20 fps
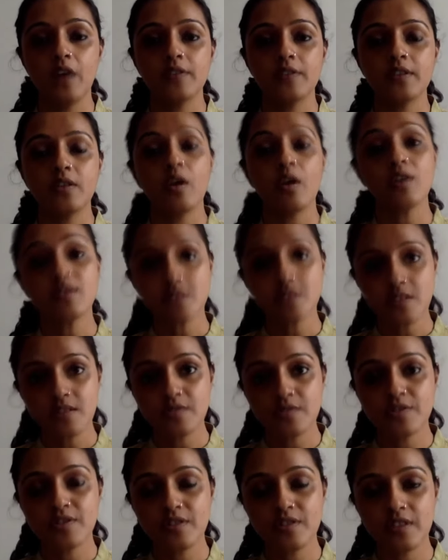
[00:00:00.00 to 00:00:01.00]

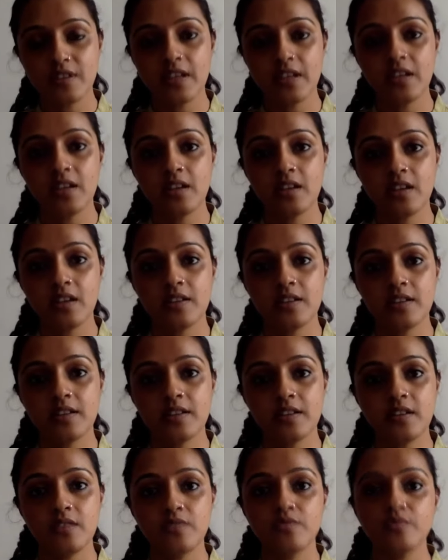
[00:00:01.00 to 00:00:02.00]
Constitutionally,
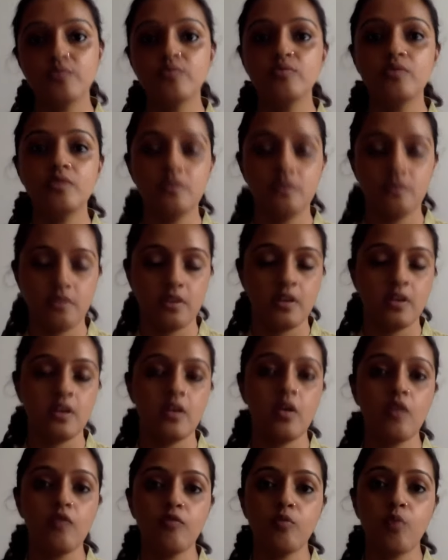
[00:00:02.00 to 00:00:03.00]
the rule
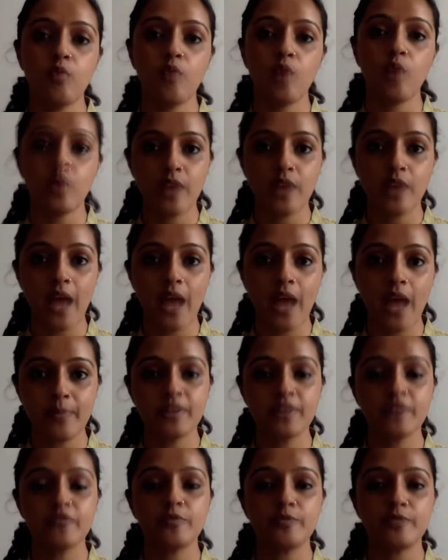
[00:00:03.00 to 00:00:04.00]
of what would happen
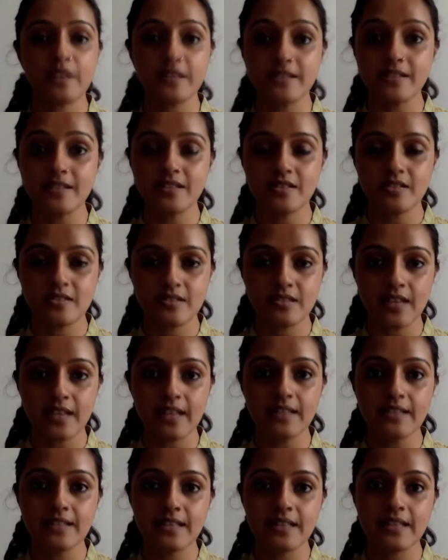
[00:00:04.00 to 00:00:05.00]
if a president
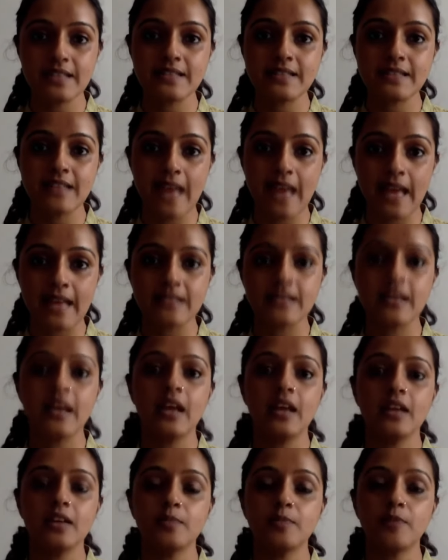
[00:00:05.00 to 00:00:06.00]
resigns is that
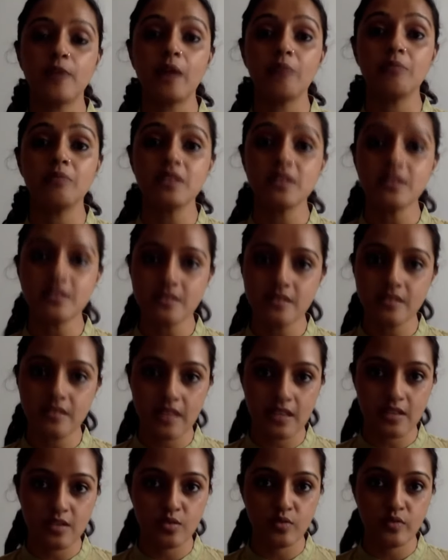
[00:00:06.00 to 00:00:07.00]
the prime minister
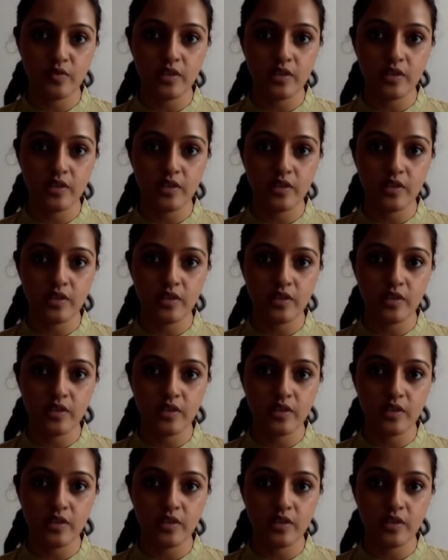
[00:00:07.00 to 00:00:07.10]
takes over